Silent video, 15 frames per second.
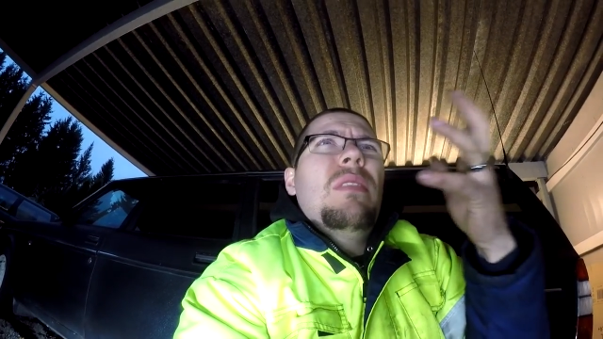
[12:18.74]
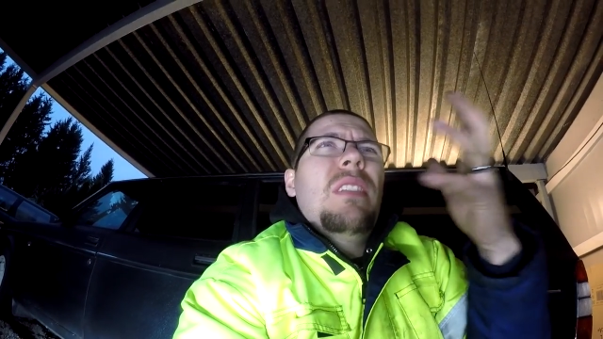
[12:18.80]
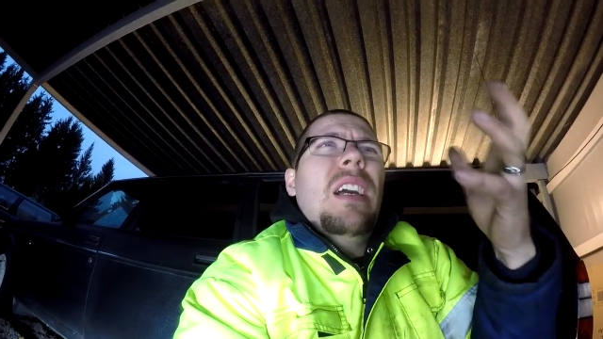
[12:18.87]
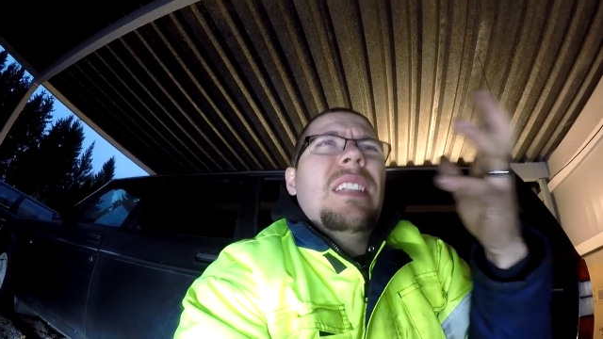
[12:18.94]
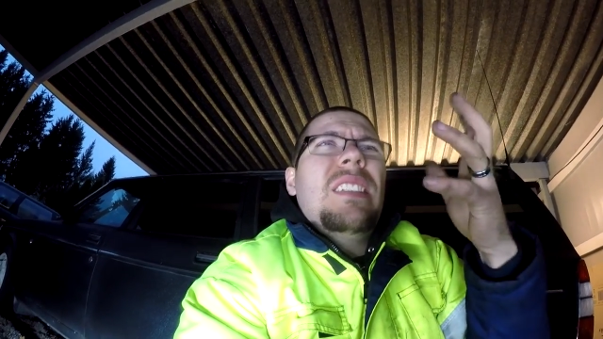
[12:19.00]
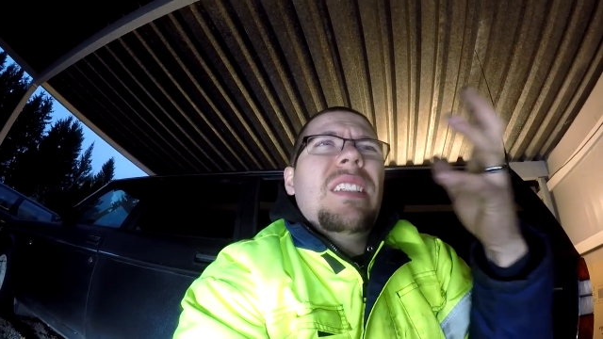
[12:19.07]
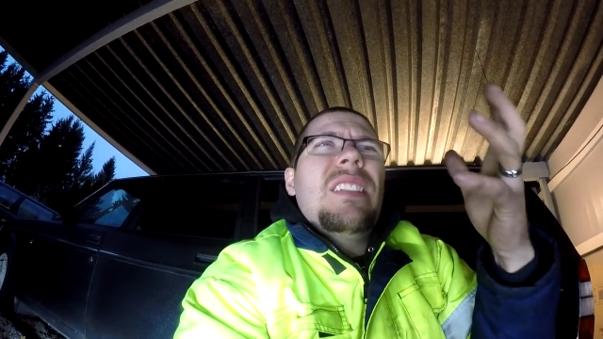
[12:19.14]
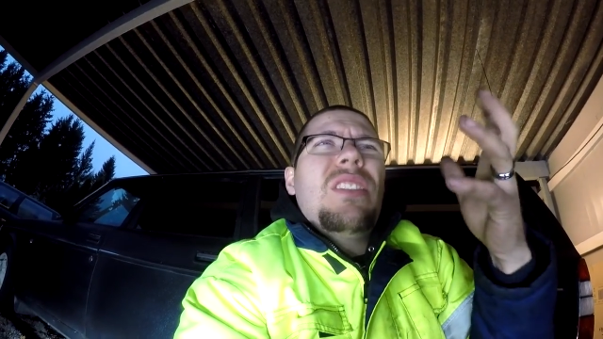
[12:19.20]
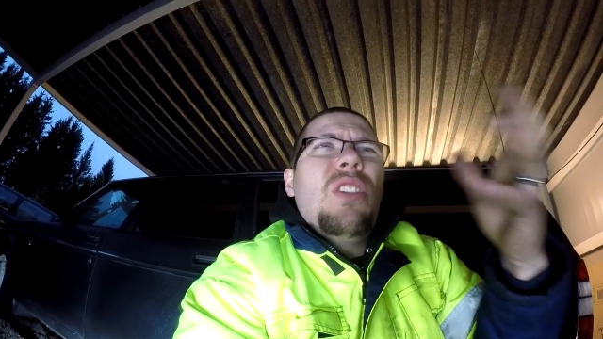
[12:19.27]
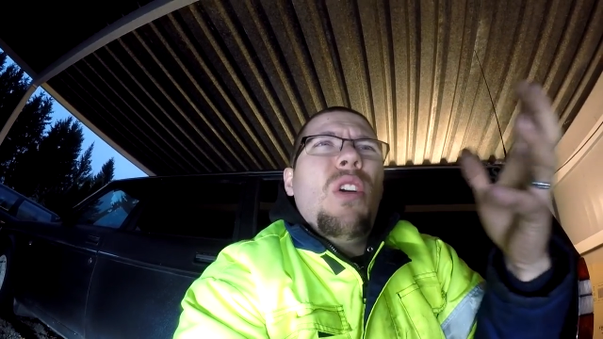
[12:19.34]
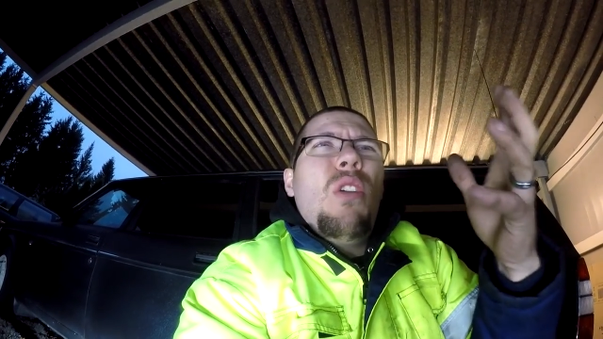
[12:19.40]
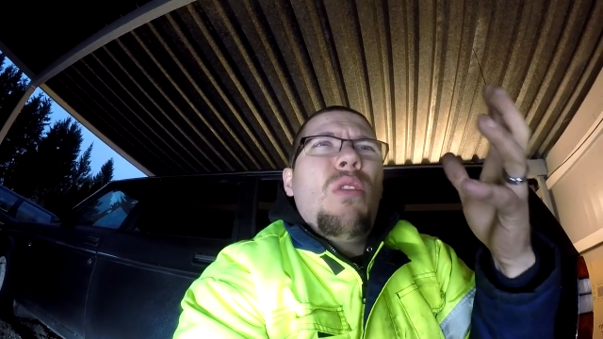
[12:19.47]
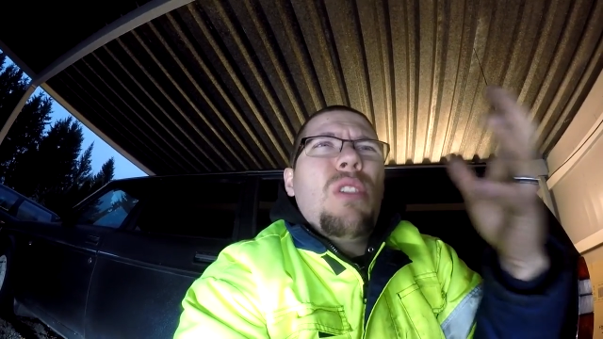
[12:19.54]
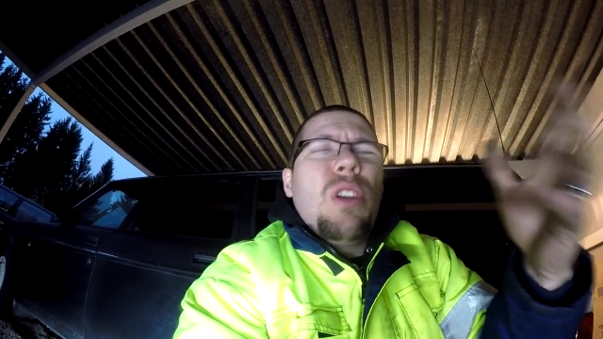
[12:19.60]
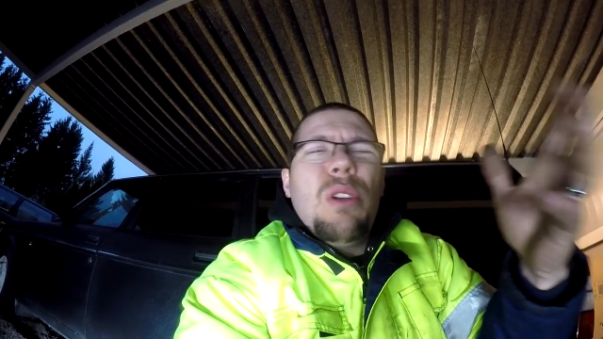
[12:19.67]
not
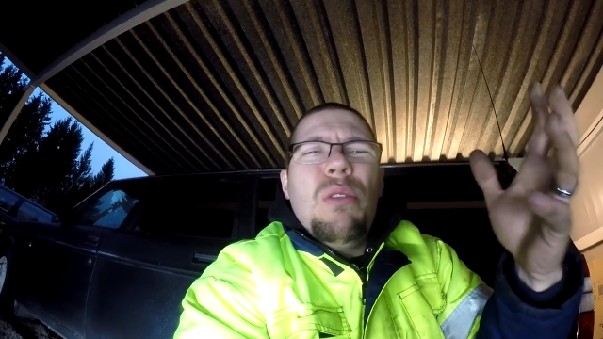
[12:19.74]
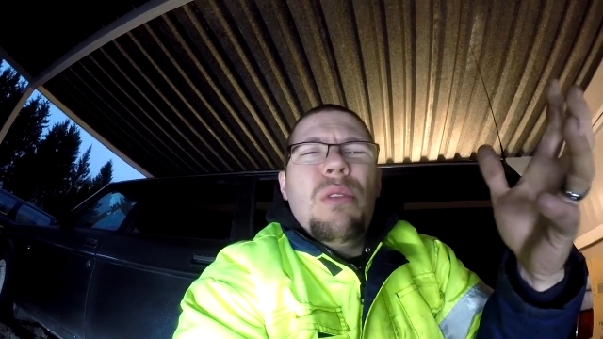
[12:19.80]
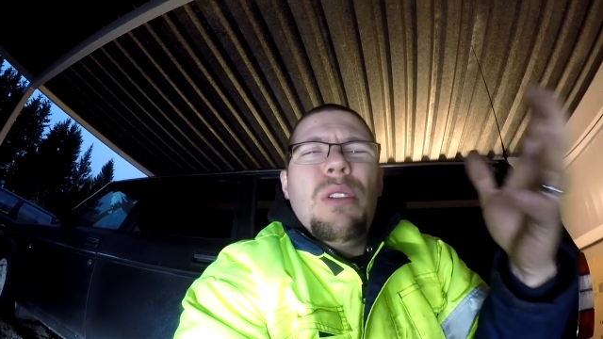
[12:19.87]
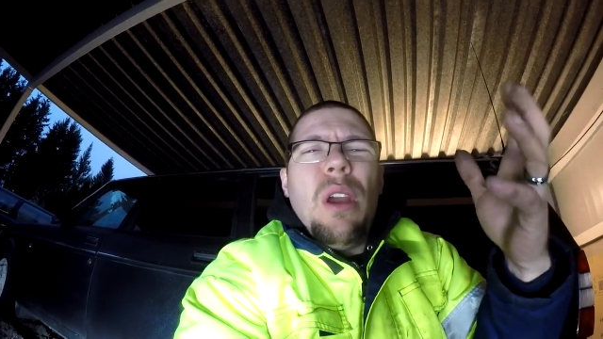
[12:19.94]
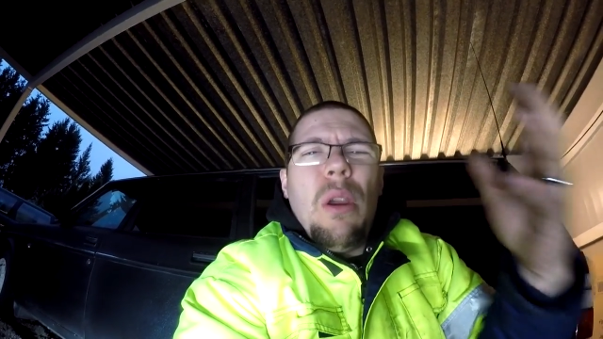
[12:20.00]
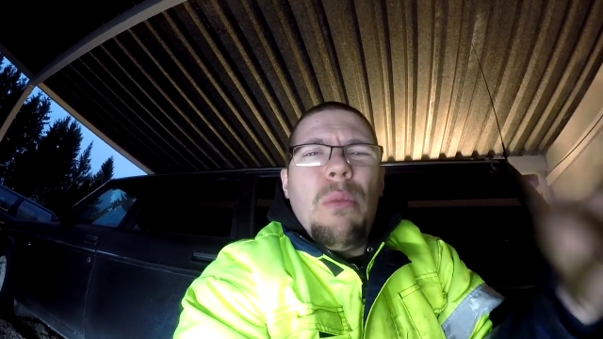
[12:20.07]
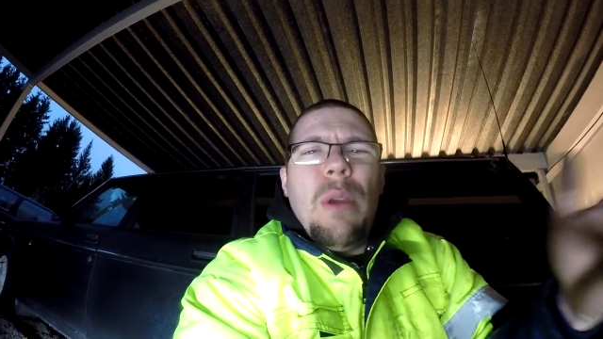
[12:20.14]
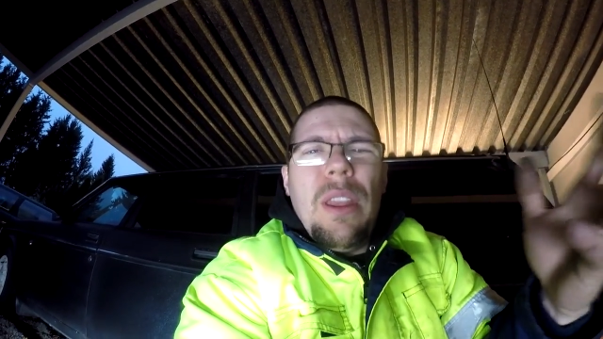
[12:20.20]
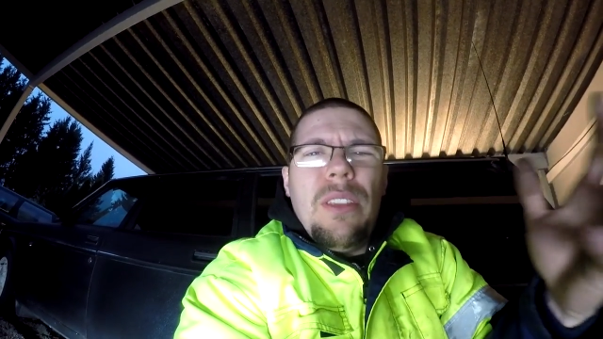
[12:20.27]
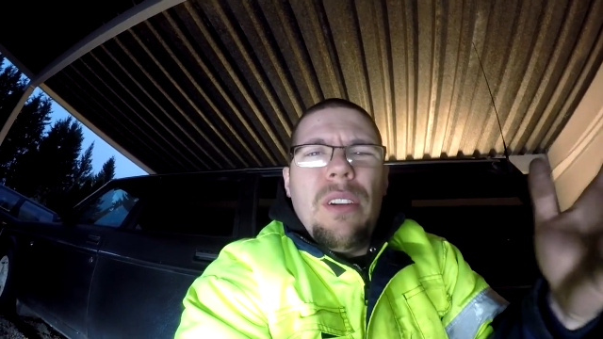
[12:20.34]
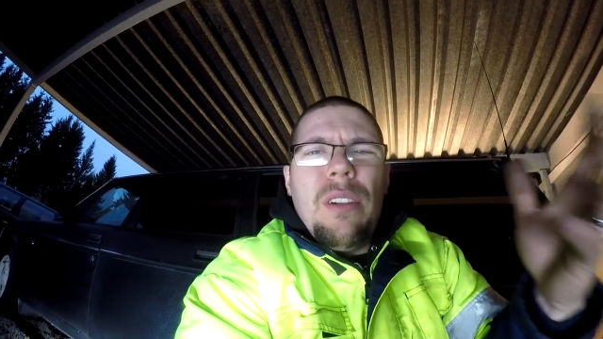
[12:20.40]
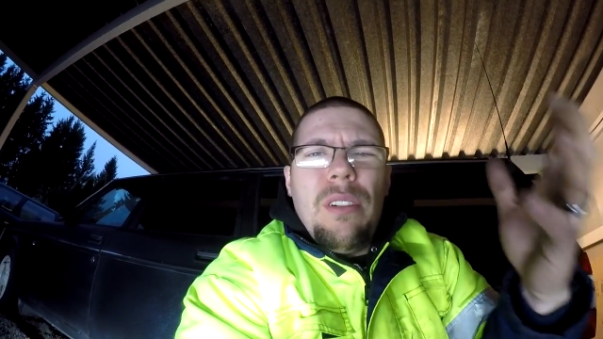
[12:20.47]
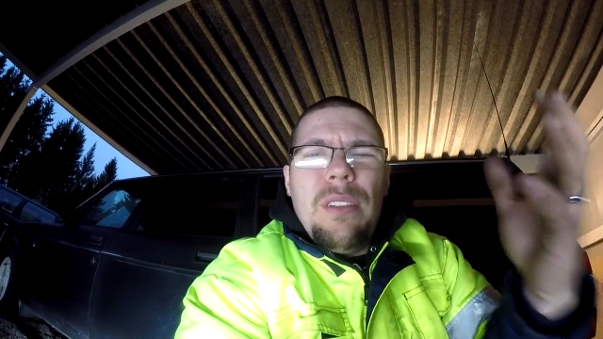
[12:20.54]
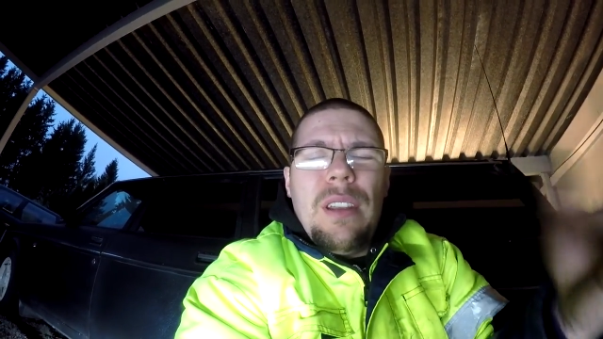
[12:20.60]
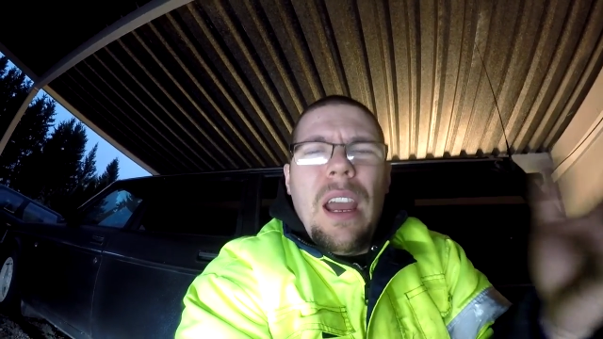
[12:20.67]
so good
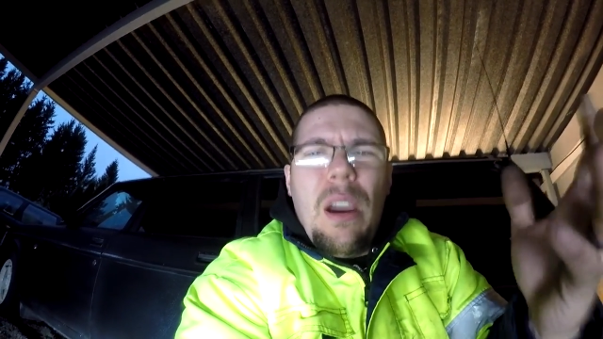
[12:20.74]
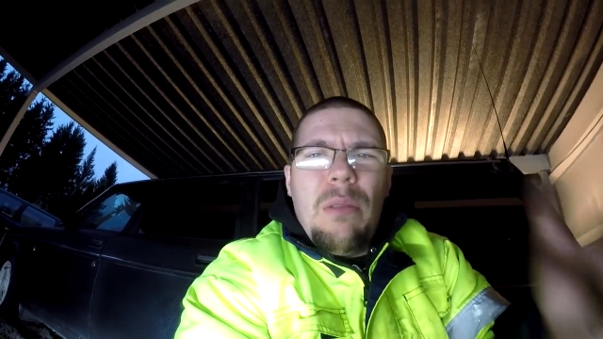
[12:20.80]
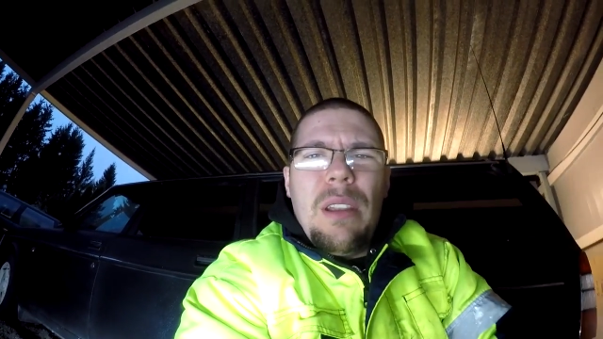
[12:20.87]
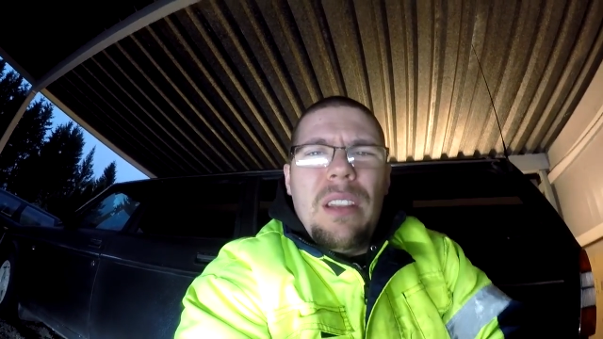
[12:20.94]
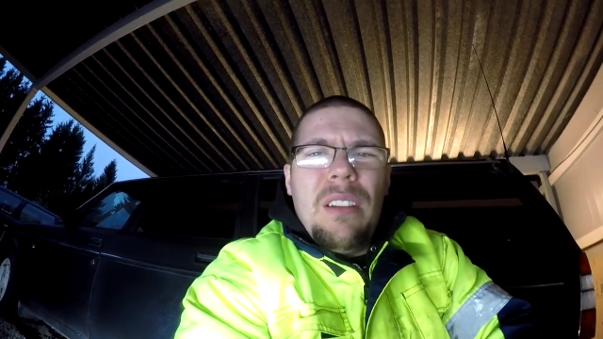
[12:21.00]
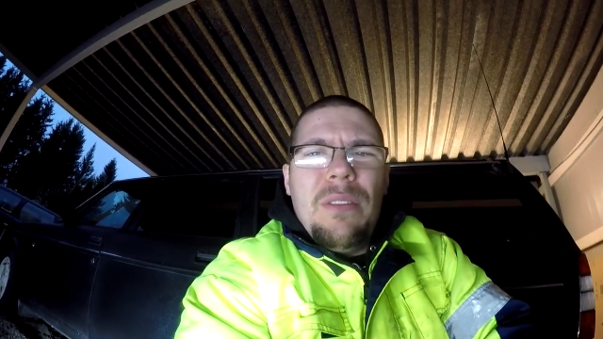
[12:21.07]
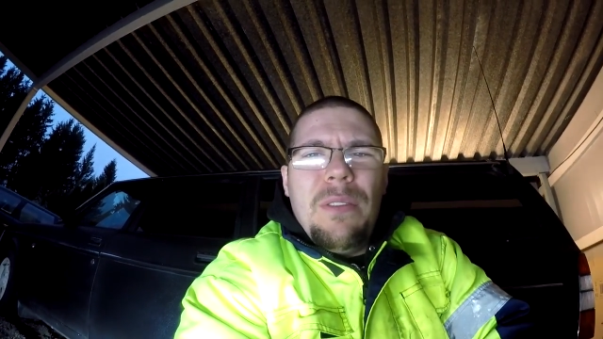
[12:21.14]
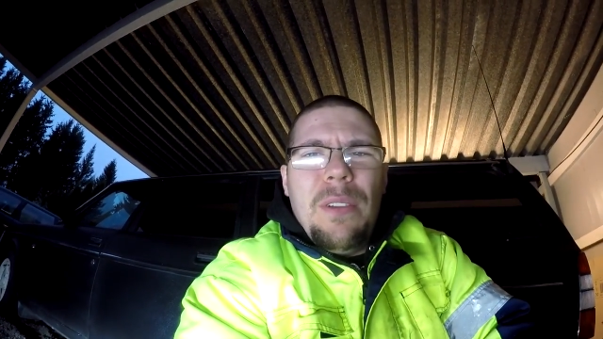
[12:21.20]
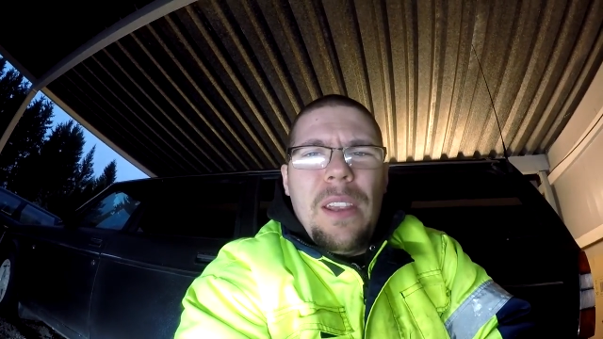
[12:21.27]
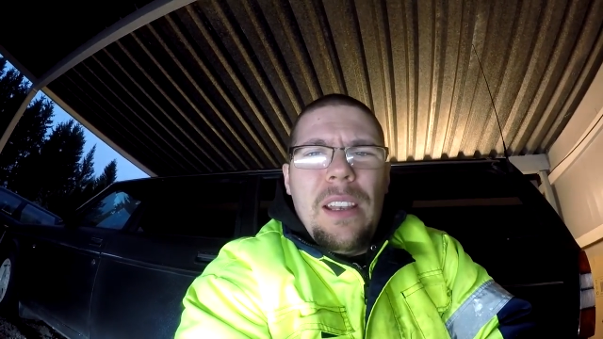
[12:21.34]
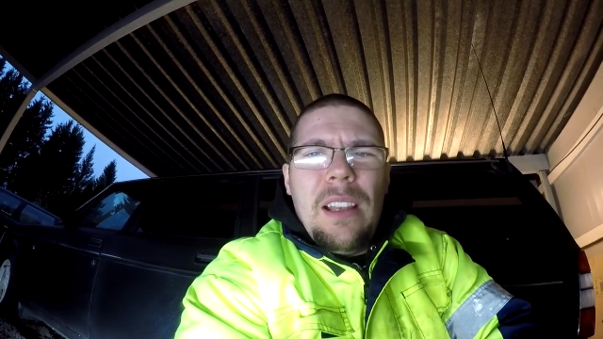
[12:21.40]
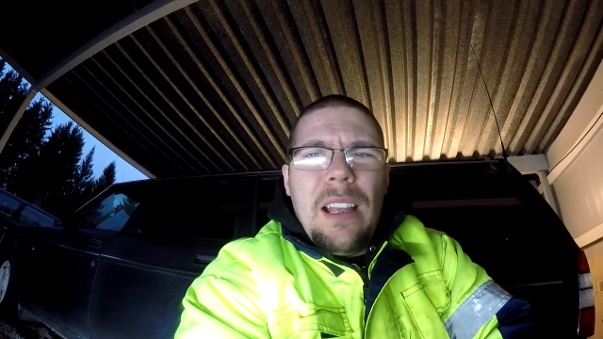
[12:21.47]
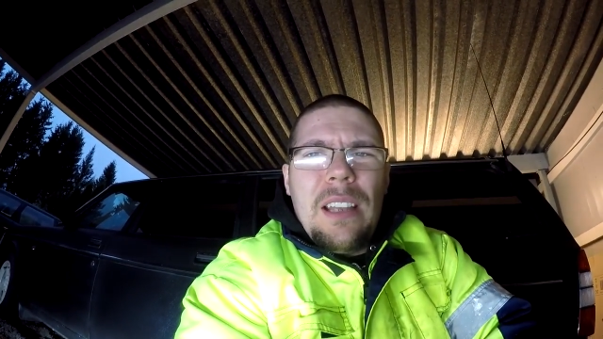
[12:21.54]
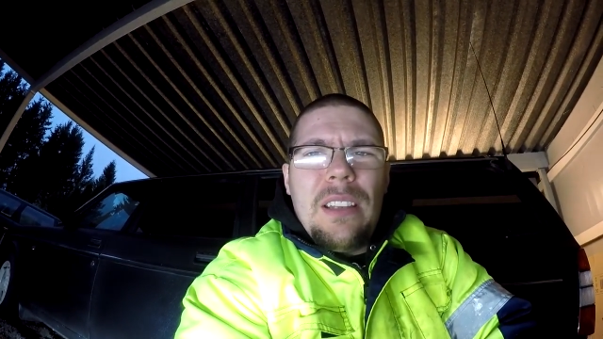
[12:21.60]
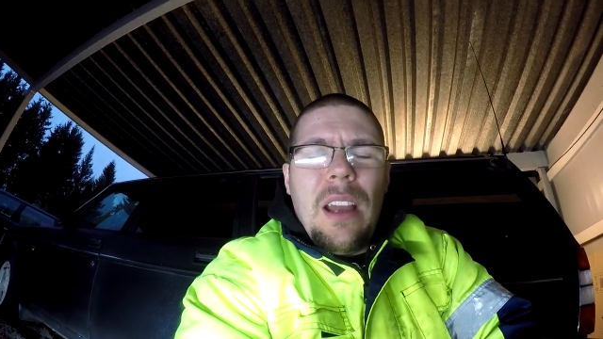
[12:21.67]
weather now in
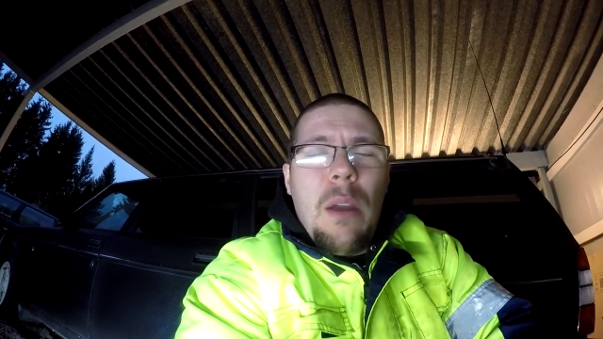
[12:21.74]
Finland.